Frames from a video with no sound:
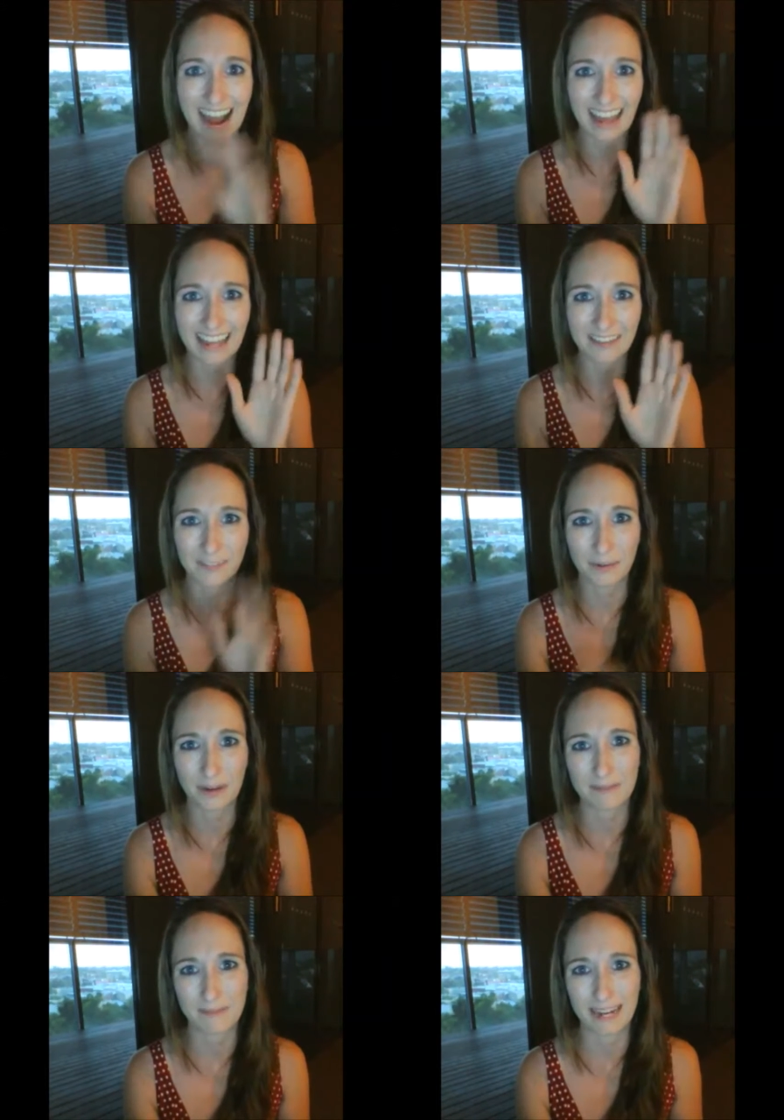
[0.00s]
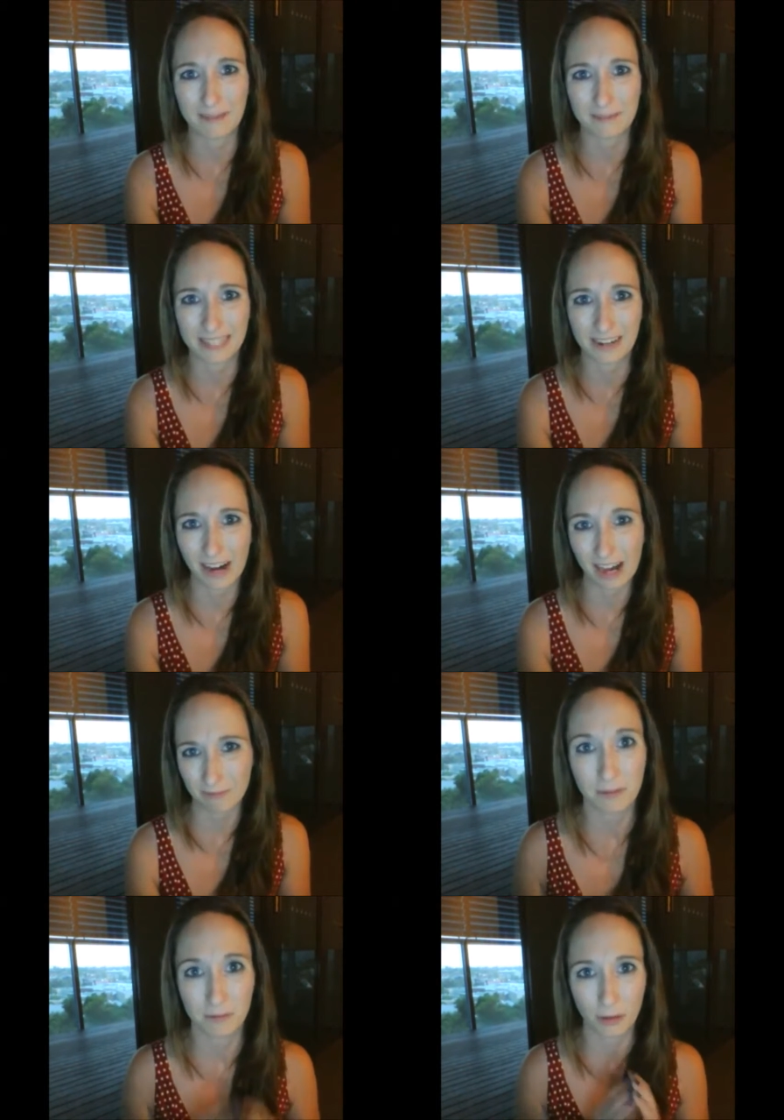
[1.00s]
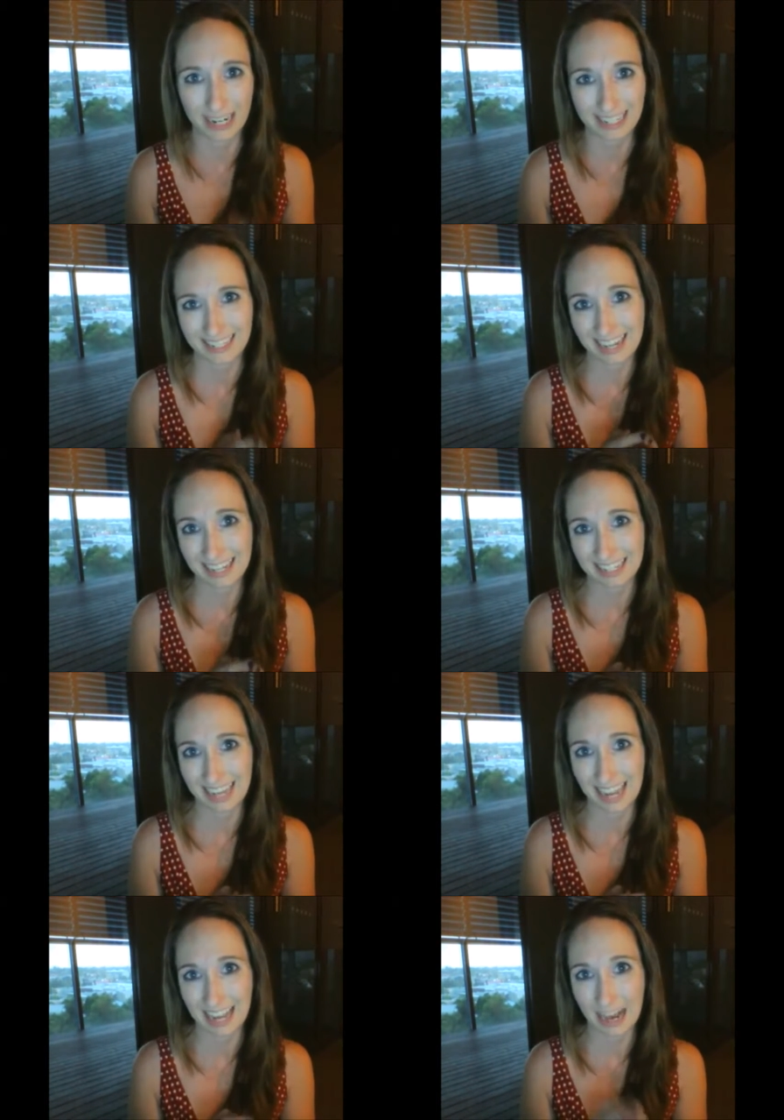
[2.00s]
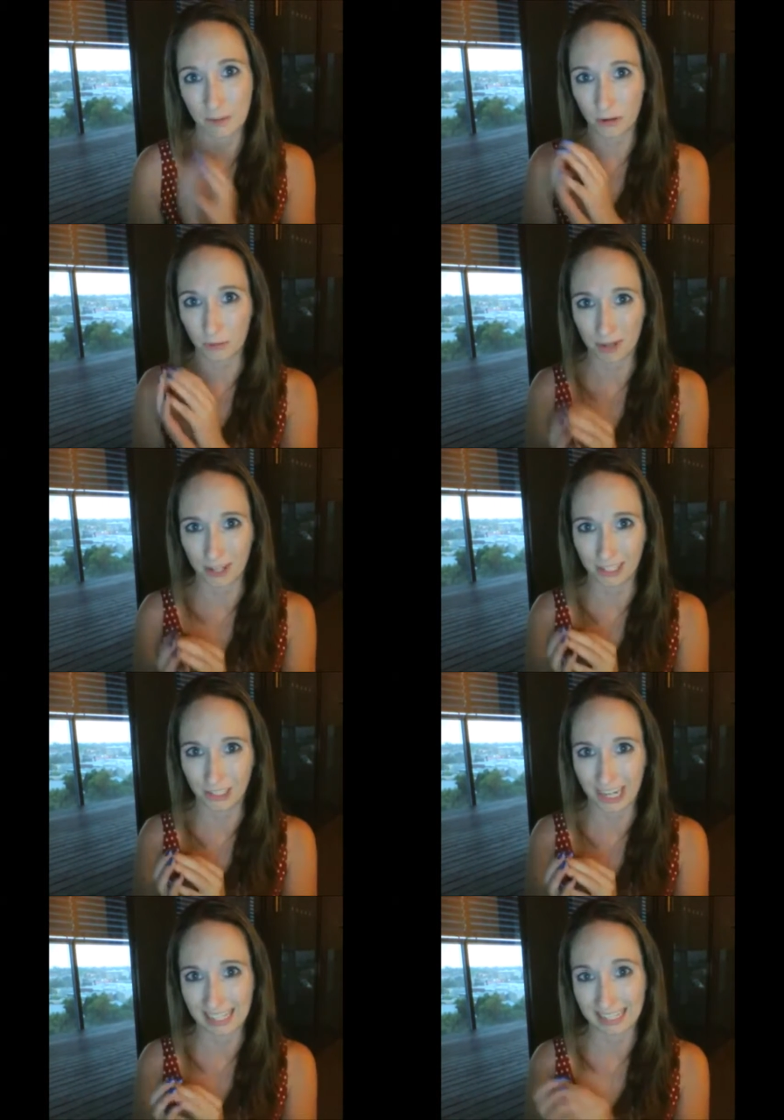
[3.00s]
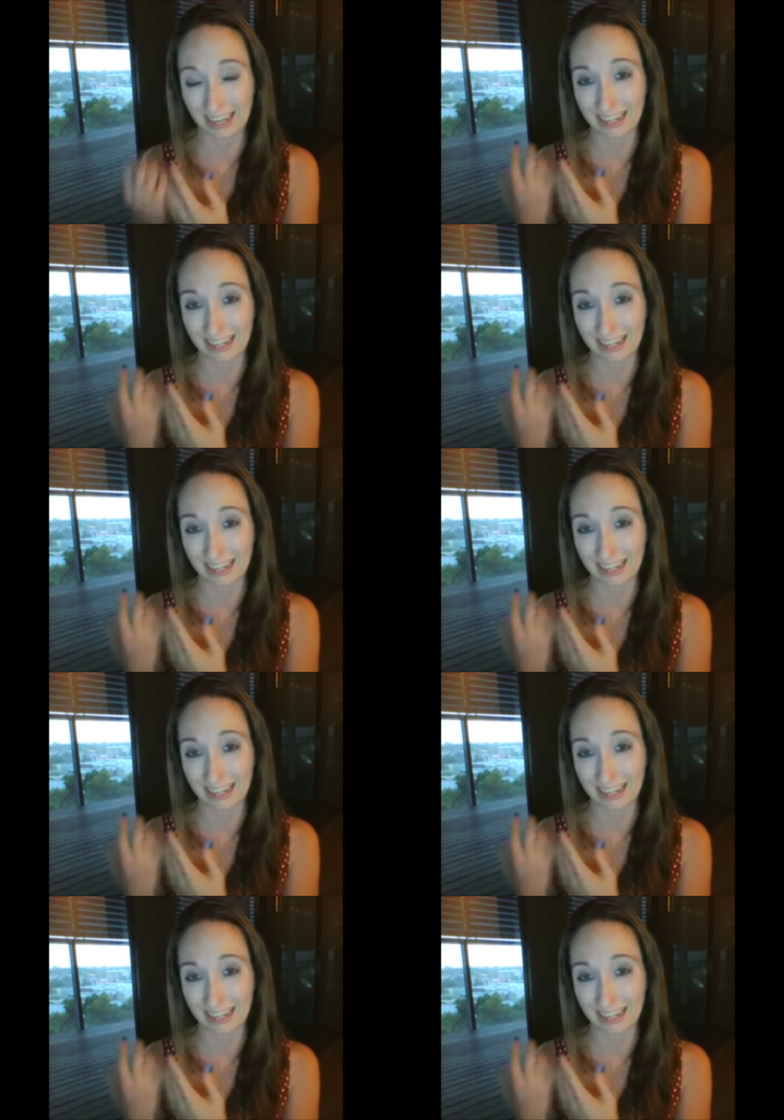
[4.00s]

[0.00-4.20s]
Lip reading: Hi everyone, my name's Sarah. Before I start today, I want to apologize.